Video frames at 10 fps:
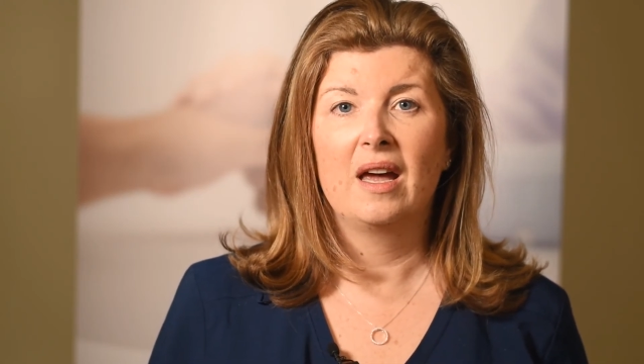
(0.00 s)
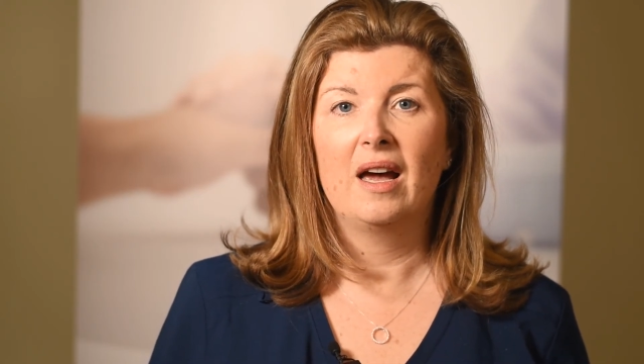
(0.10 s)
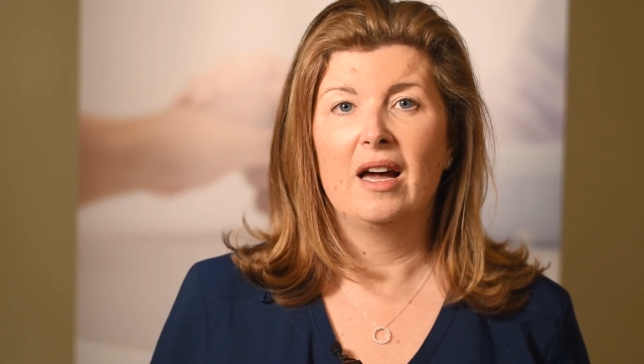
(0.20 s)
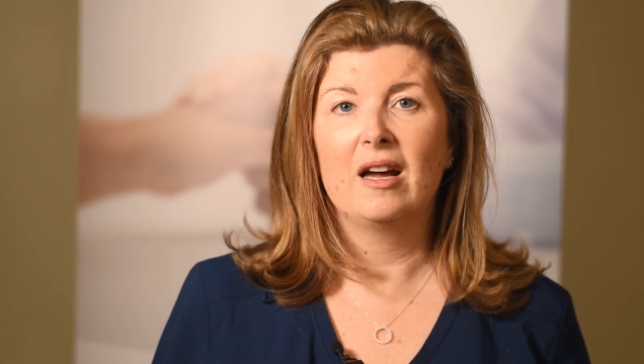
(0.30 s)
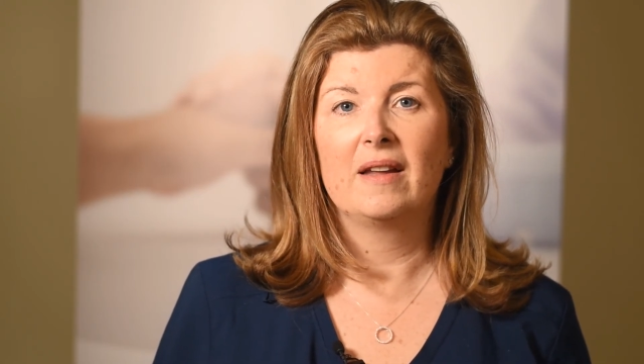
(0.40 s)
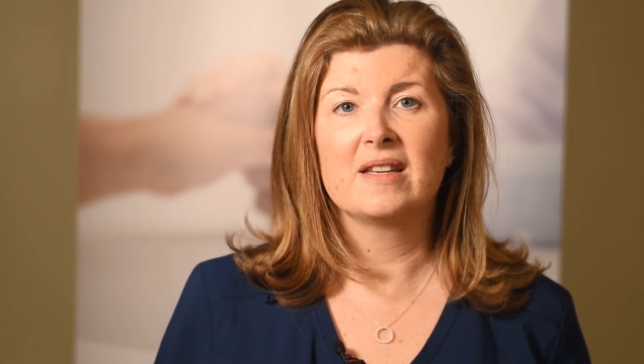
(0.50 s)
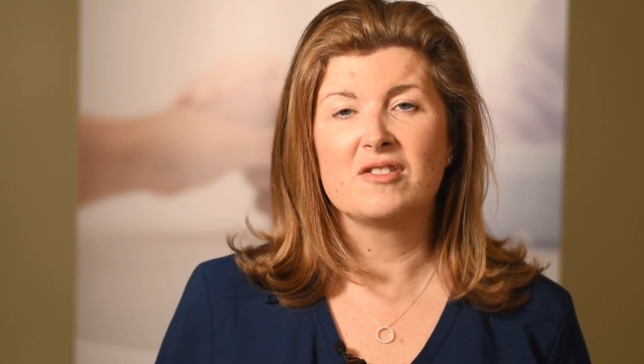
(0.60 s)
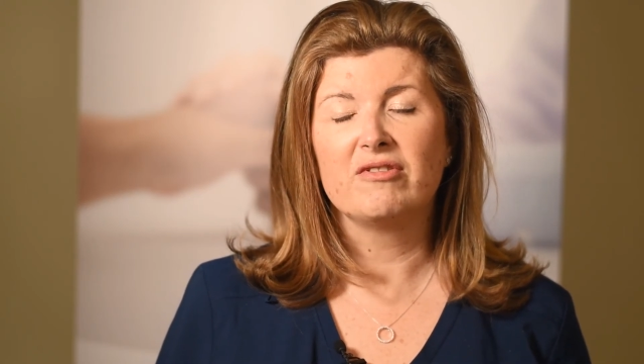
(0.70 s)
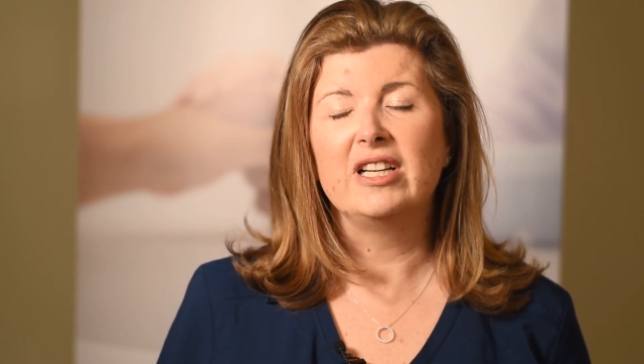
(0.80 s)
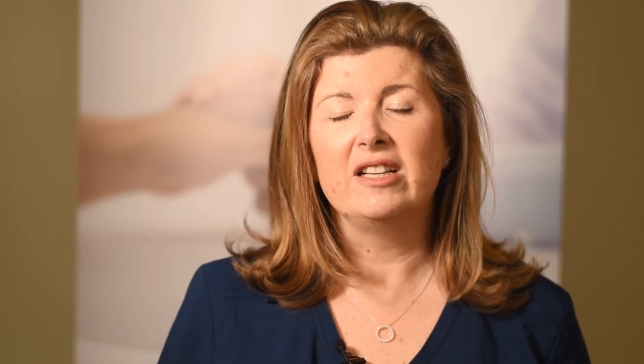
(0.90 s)
And this is
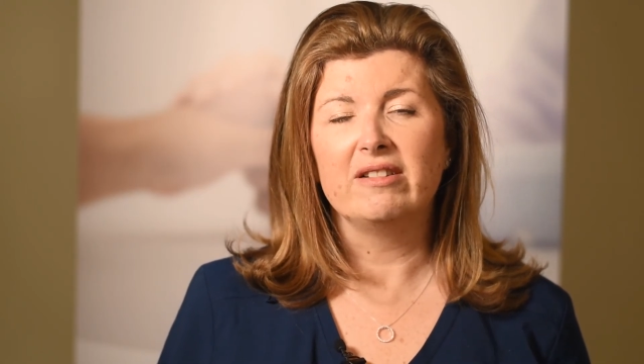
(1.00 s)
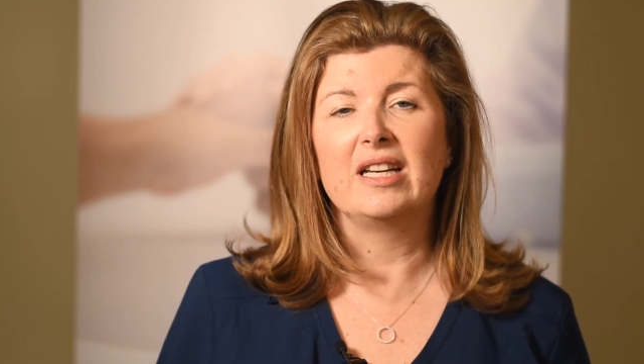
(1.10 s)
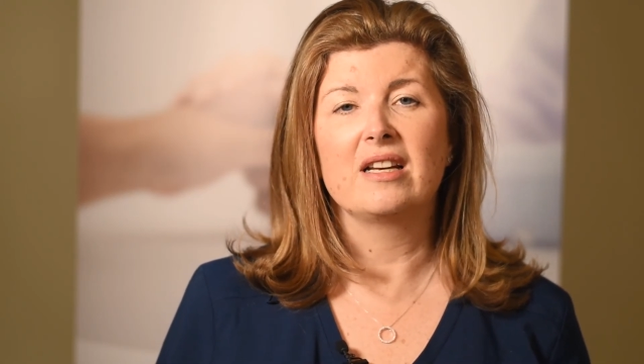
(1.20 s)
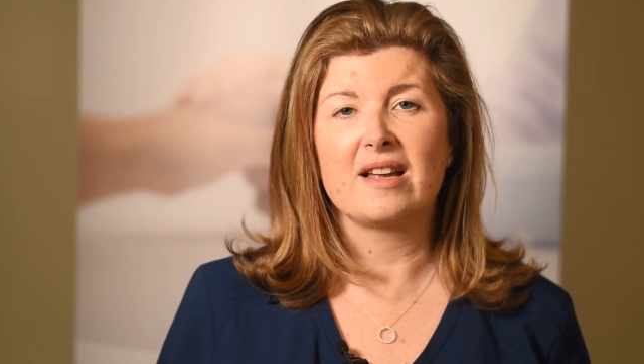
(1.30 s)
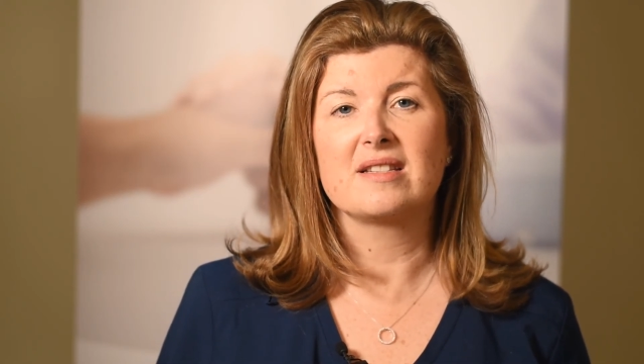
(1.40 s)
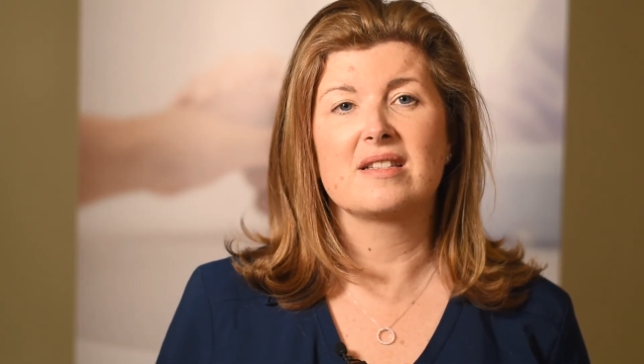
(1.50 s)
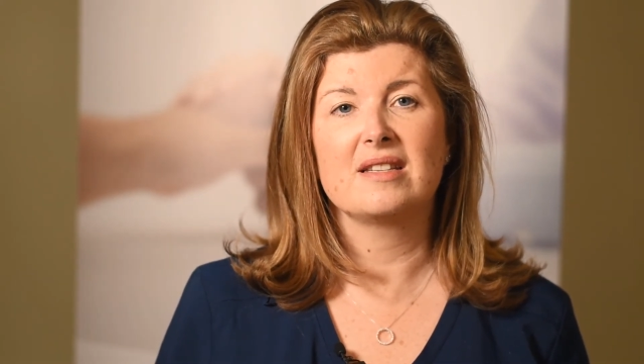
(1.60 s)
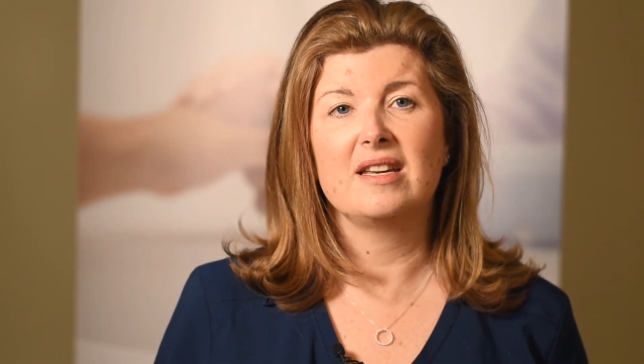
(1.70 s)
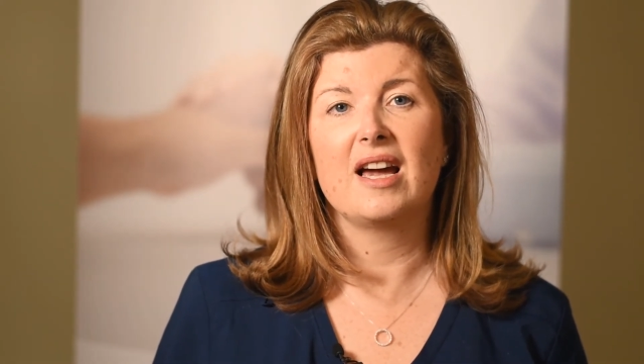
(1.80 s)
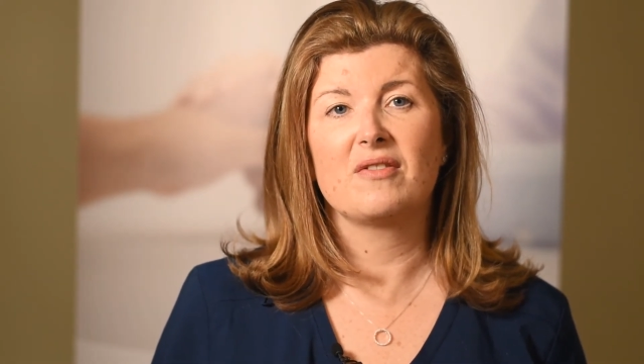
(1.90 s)
really, really nice to
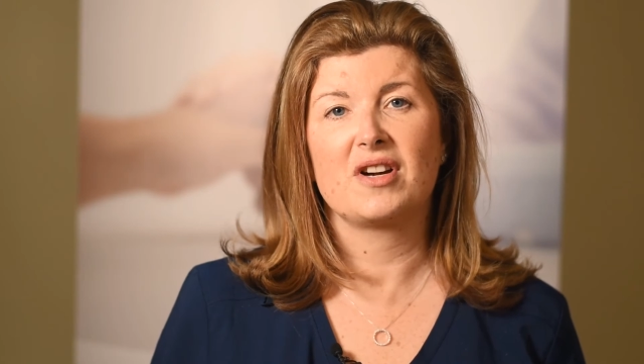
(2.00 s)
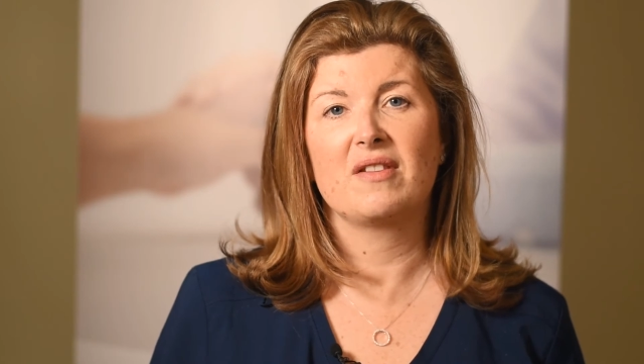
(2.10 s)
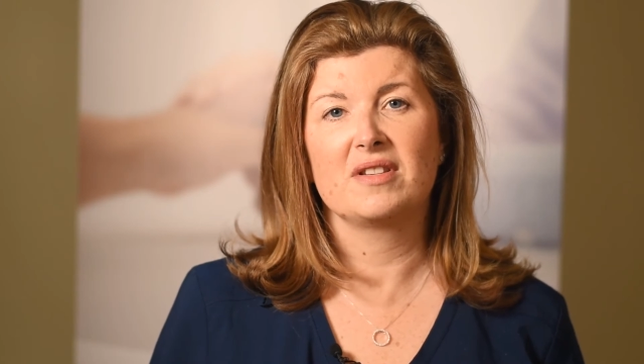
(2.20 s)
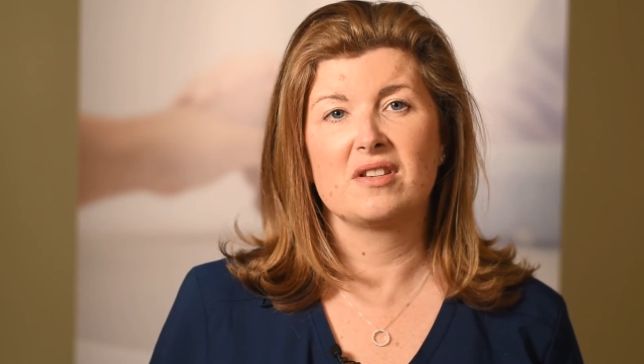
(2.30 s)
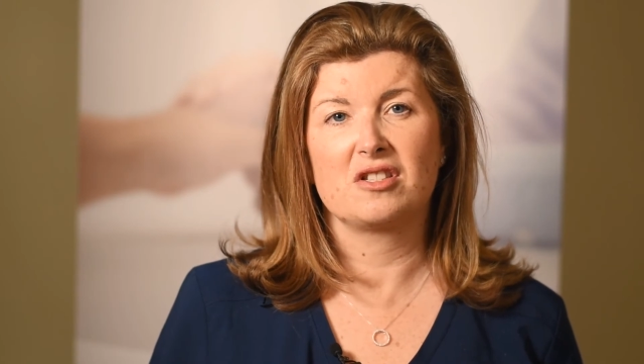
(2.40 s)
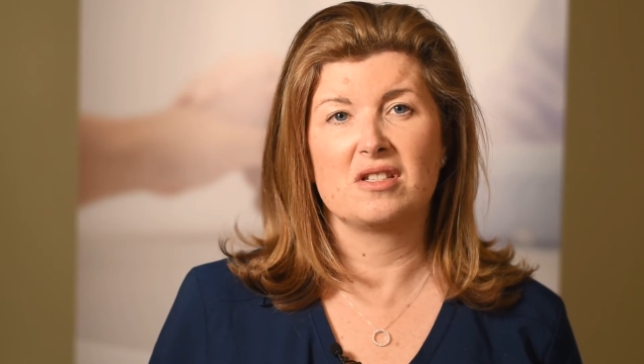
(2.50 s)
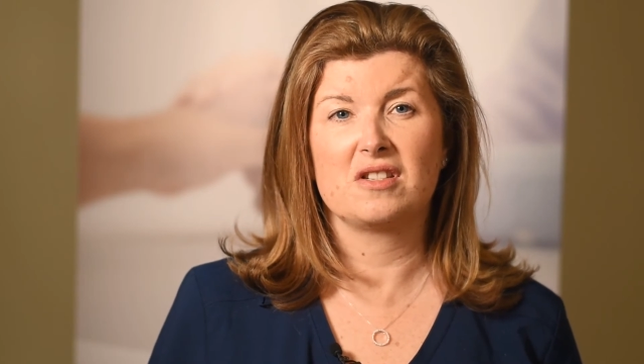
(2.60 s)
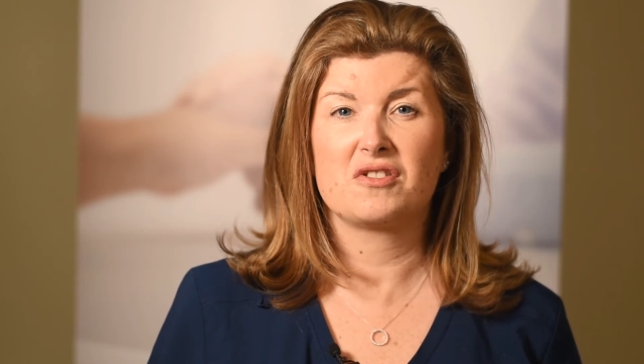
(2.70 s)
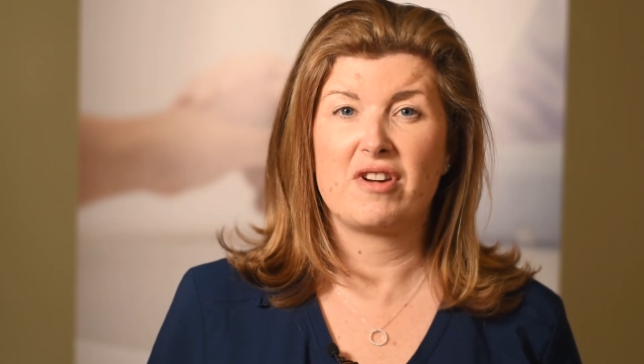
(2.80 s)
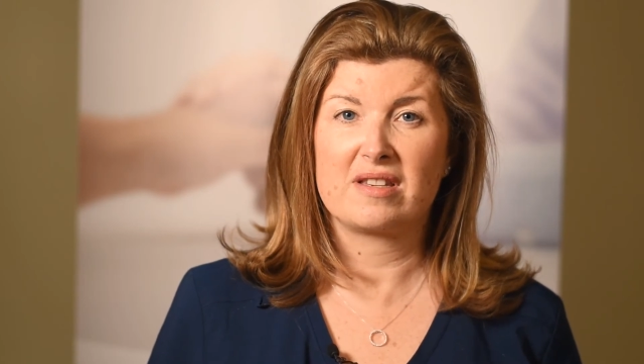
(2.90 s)
see after having such a
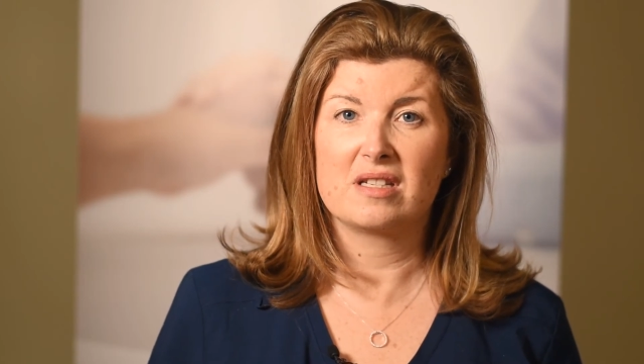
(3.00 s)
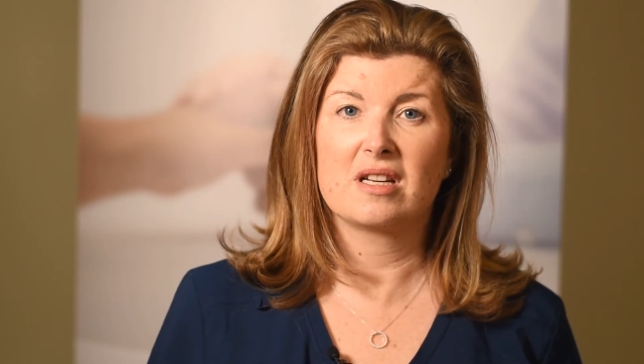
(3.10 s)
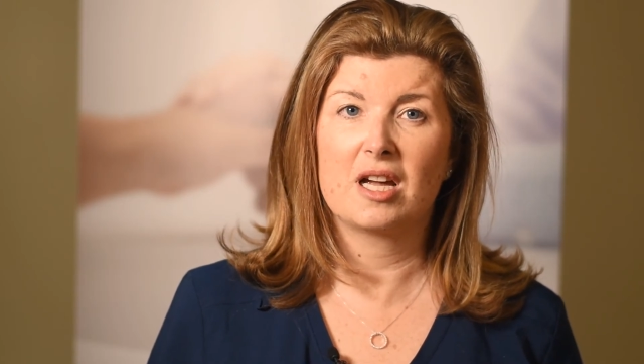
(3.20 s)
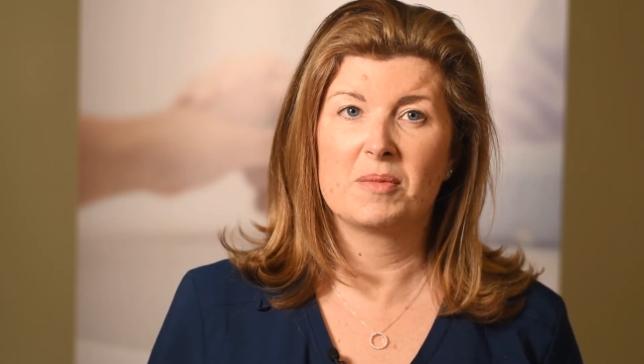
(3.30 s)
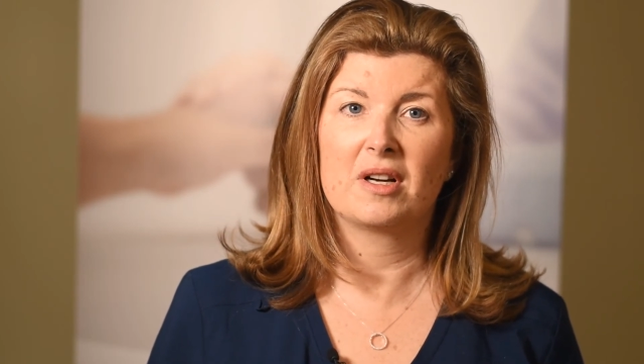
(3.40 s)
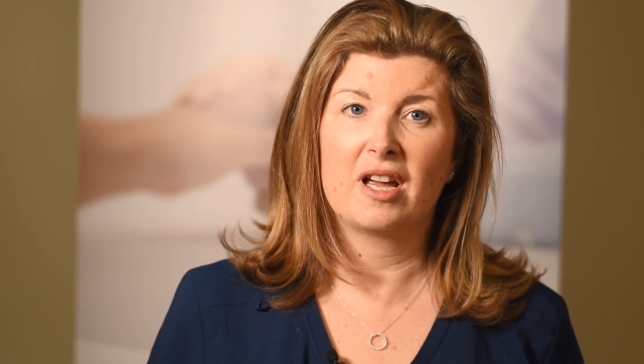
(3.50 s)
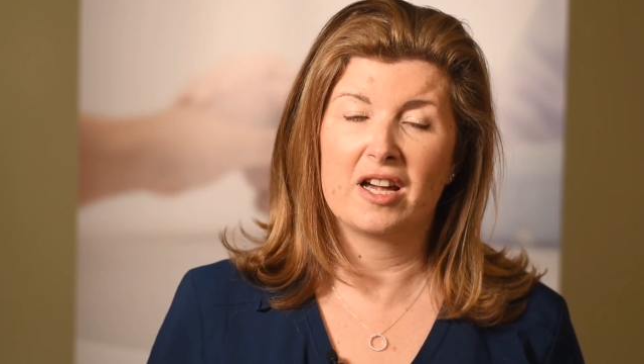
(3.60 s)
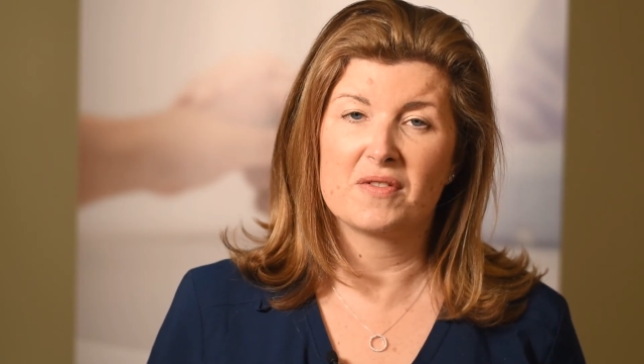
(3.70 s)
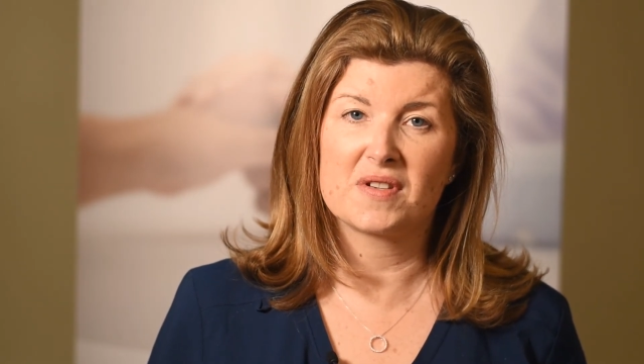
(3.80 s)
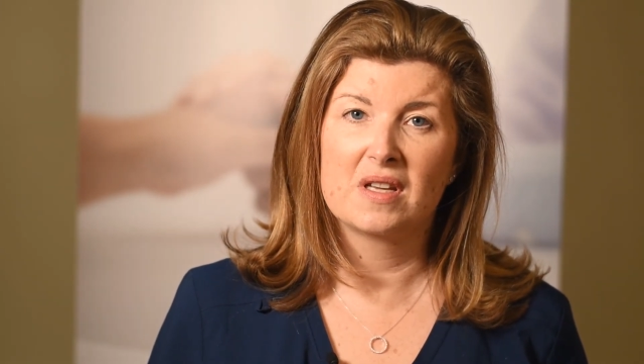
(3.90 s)
distressing time in their
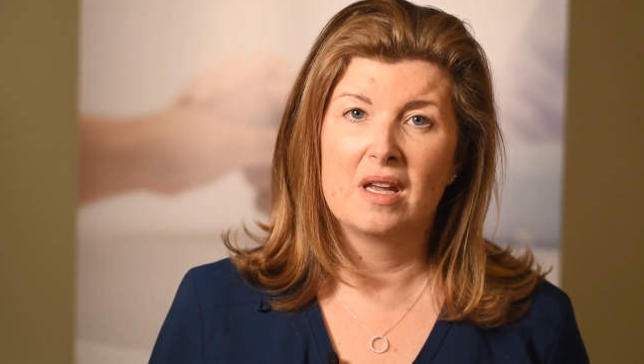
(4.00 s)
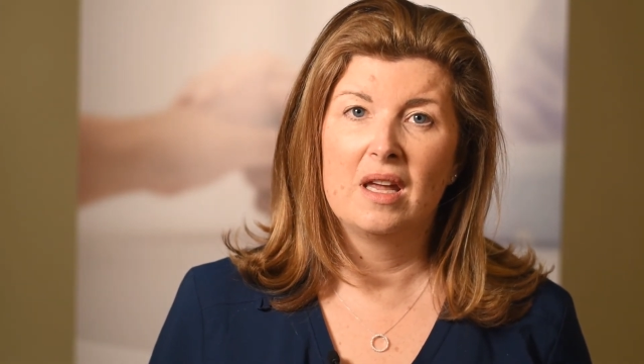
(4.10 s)
lives.